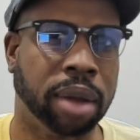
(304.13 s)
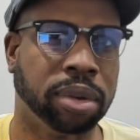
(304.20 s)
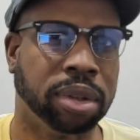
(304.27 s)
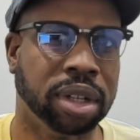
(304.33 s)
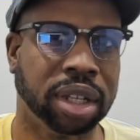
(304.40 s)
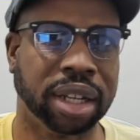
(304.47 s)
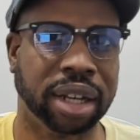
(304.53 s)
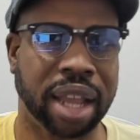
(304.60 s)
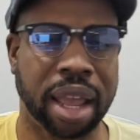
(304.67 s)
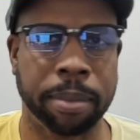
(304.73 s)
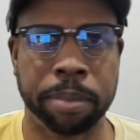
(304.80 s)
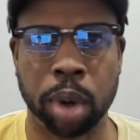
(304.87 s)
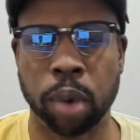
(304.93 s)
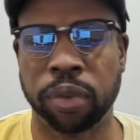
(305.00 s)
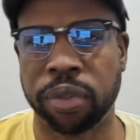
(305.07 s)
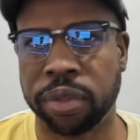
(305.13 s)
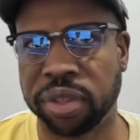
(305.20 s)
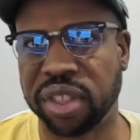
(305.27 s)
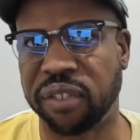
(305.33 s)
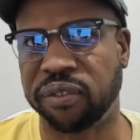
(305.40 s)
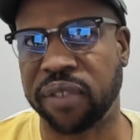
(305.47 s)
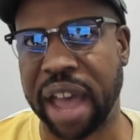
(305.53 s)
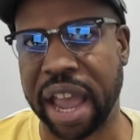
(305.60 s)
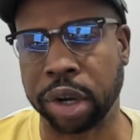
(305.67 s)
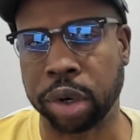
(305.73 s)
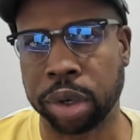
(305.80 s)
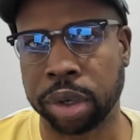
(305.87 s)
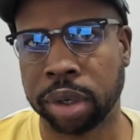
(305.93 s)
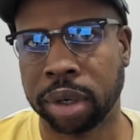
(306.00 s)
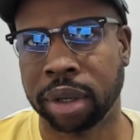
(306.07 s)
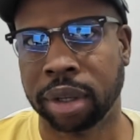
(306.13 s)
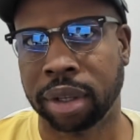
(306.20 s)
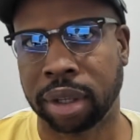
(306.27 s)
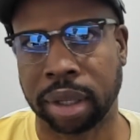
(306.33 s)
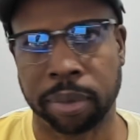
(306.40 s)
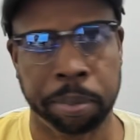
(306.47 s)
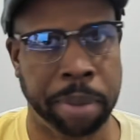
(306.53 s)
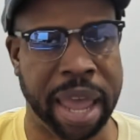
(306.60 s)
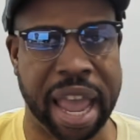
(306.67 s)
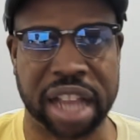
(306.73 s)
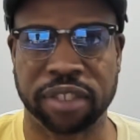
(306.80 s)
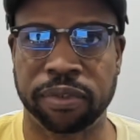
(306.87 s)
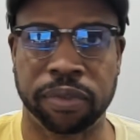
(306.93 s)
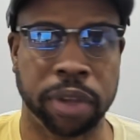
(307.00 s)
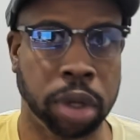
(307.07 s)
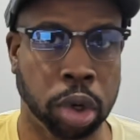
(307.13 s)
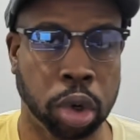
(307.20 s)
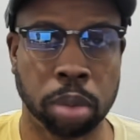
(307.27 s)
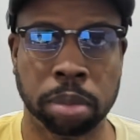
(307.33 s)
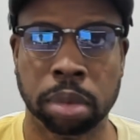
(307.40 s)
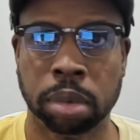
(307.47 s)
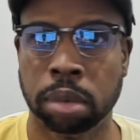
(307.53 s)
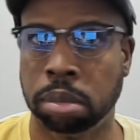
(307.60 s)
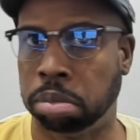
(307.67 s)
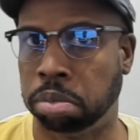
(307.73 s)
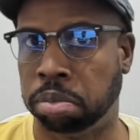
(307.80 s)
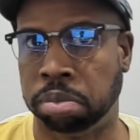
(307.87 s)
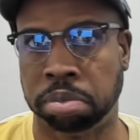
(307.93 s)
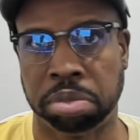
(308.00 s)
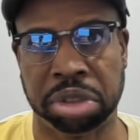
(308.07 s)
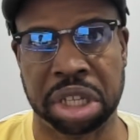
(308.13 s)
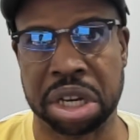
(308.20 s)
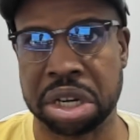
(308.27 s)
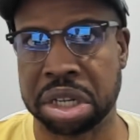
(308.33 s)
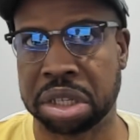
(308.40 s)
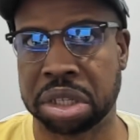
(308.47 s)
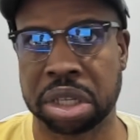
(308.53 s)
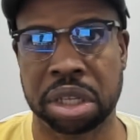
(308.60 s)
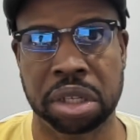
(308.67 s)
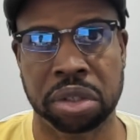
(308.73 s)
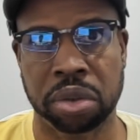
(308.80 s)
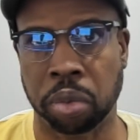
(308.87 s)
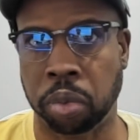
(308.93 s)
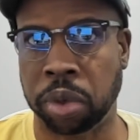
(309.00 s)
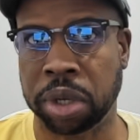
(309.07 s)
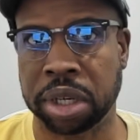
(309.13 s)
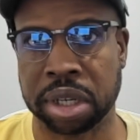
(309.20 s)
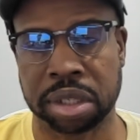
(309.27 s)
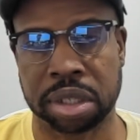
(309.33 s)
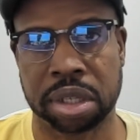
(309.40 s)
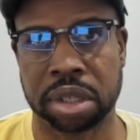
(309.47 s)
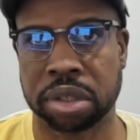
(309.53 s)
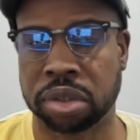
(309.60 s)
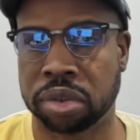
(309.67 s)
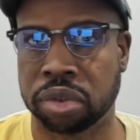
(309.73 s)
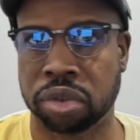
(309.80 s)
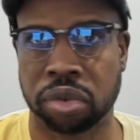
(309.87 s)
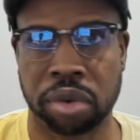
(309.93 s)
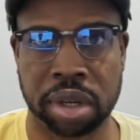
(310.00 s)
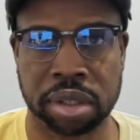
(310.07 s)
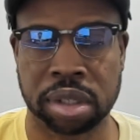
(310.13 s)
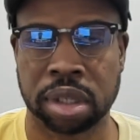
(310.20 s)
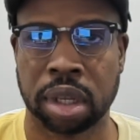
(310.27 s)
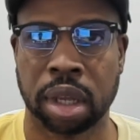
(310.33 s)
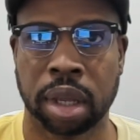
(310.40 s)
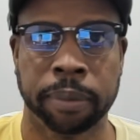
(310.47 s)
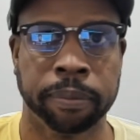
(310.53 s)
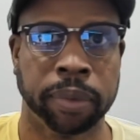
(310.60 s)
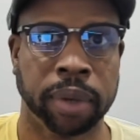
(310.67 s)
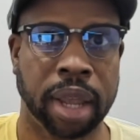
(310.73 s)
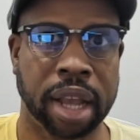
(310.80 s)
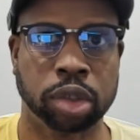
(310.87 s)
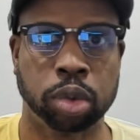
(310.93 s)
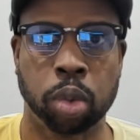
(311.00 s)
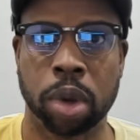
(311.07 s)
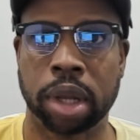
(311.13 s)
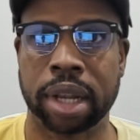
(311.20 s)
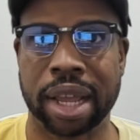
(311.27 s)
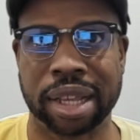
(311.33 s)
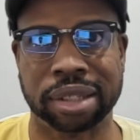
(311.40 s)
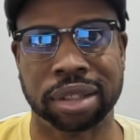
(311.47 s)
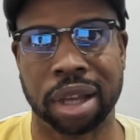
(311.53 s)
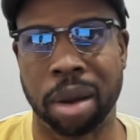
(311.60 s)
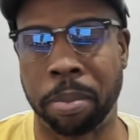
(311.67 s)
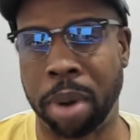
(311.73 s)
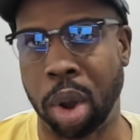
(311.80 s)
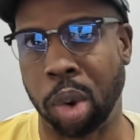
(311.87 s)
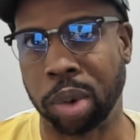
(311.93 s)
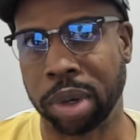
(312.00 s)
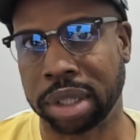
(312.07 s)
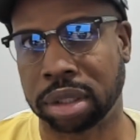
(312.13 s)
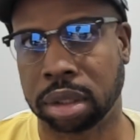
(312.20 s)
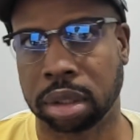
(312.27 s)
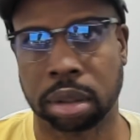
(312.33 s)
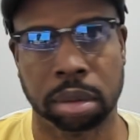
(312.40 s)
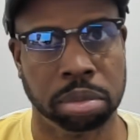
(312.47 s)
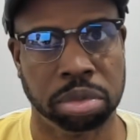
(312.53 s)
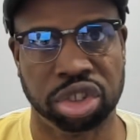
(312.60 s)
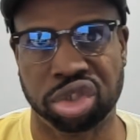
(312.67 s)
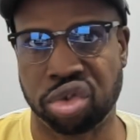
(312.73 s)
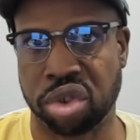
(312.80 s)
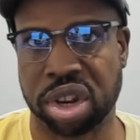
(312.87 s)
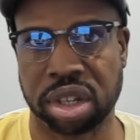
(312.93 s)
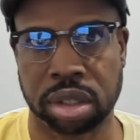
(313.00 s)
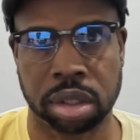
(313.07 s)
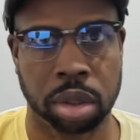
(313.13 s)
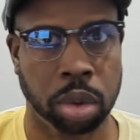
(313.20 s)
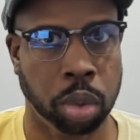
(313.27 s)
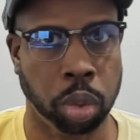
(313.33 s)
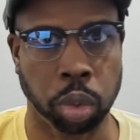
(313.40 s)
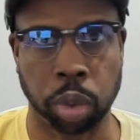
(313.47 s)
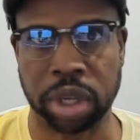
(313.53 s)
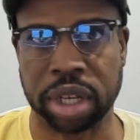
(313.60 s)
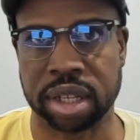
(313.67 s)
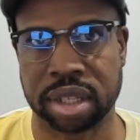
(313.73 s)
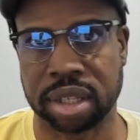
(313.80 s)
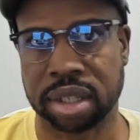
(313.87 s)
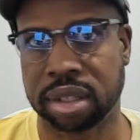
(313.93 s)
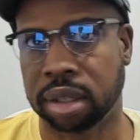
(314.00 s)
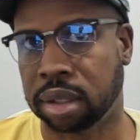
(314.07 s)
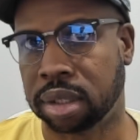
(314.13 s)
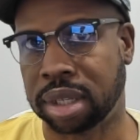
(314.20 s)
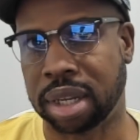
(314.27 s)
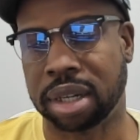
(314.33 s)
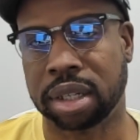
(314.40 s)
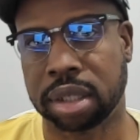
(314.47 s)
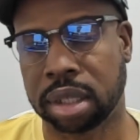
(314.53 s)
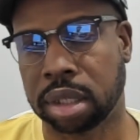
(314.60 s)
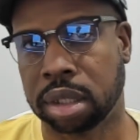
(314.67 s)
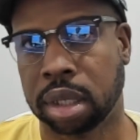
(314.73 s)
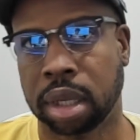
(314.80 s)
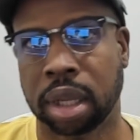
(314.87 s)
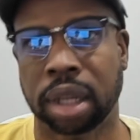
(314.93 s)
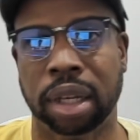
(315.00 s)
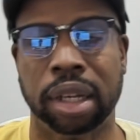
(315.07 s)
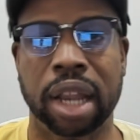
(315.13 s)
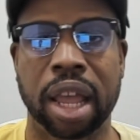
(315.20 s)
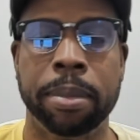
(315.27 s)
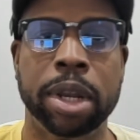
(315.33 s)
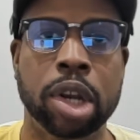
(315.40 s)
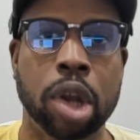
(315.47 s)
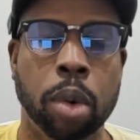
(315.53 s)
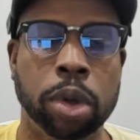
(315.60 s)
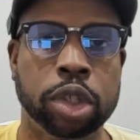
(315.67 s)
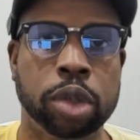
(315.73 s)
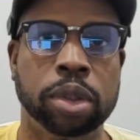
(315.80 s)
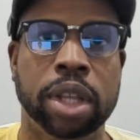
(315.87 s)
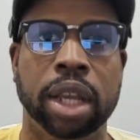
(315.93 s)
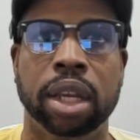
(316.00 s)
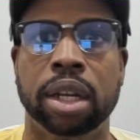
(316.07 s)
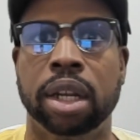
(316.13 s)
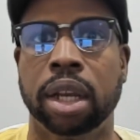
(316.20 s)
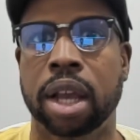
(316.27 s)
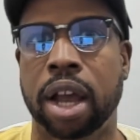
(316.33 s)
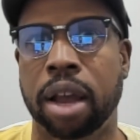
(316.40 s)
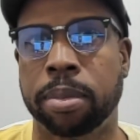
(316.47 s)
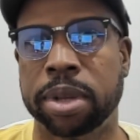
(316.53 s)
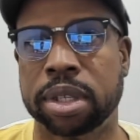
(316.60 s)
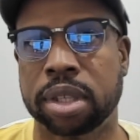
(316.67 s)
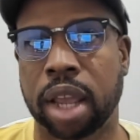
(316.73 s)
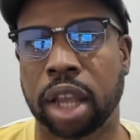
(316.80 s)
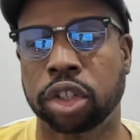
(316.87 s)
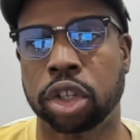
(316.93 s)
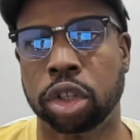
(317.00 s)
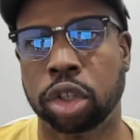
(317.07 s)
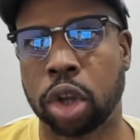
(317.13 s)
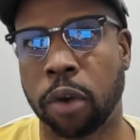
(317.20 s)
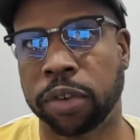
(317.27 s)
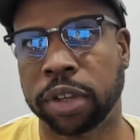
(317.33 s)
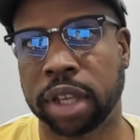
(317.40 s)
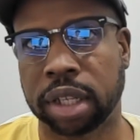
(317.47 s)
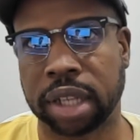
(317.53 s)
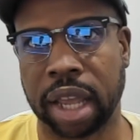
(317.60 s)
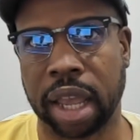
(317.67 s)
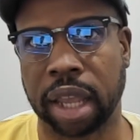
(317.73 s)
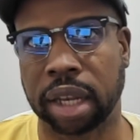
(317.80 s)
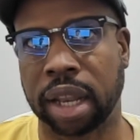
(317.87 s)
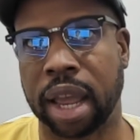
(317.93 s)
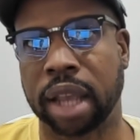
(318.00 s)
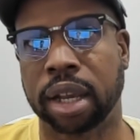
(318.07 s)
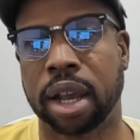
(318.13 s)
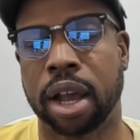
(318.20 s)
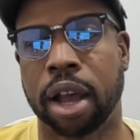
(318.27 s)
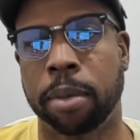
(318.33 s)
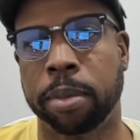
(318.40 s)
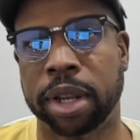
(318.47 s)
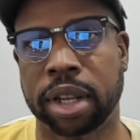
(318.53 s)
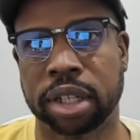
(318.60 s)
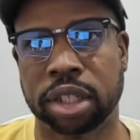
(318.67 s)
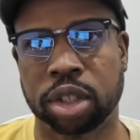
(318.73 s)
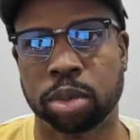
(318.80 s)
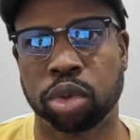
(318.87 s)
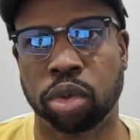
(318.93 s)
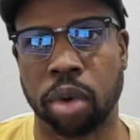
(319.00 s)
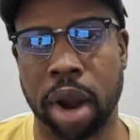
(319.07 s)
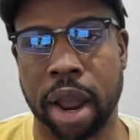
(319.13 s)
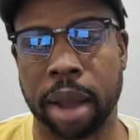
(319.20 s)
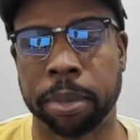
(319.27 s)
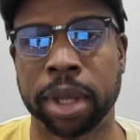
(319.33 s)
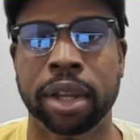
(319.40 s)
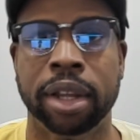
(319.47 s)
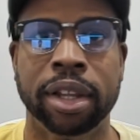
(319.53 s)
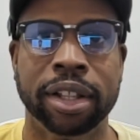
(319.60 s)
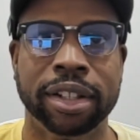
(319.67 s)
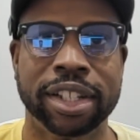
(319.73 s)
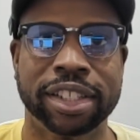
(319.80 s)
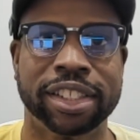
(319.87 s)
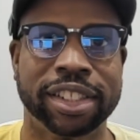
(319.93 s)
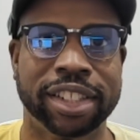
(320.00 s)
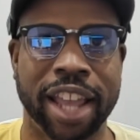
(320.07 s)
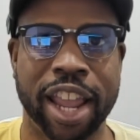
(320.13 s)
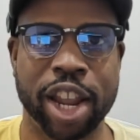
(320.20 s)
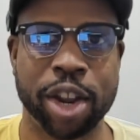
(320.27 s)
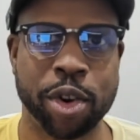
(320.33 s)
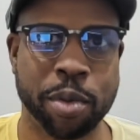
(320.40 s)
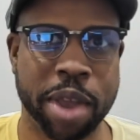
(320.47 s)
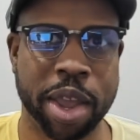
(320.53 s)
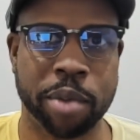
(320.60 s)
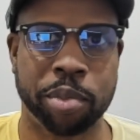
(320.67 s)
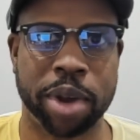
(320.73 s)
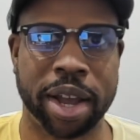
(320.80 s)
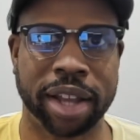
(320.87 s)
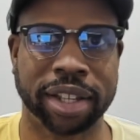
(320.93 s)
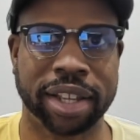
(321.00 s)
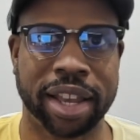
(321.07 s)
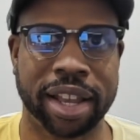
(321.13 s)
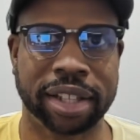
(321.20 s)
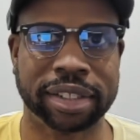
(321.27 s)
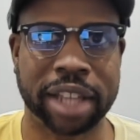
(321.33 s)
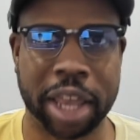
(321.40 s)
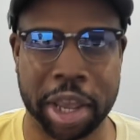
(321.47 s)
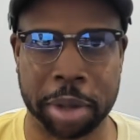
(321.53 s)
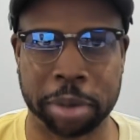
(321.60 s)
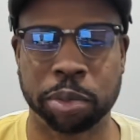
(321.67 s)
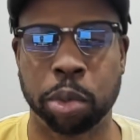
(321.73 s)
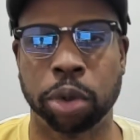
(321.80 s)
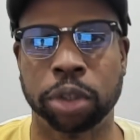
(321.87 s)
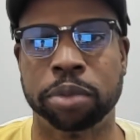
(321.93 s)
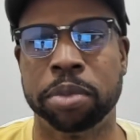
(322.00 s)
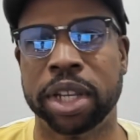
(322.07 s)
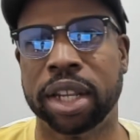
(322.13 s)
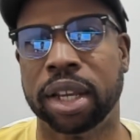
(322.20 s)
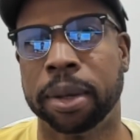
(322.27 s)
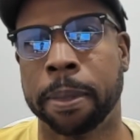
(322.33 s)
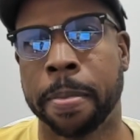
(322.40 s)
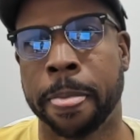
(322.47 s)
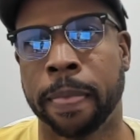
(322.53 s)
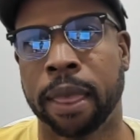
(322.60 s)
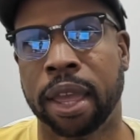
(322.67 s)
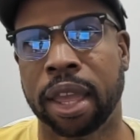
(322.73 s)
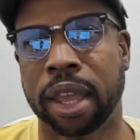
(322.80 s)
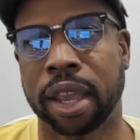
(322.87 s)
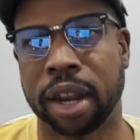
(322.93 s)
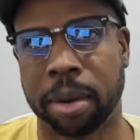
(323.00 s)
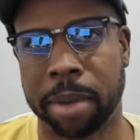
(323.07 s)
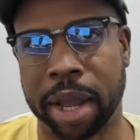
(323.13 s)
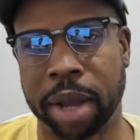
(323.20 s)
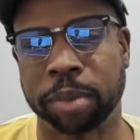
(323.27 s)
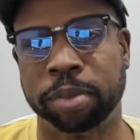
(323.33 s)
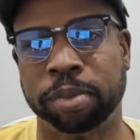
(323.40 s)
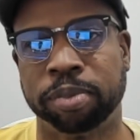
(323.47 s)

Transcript: looking at both the fighter, past film, tendencies, weaknesses, strengths, as well as opponents, strengths, weaknesses, tendencies? Let me know what you think in the comment section. Don't forget to hate, like, comment, and subscribe. This is the Angry Man Podcast, AM Sports Media, and I'm out.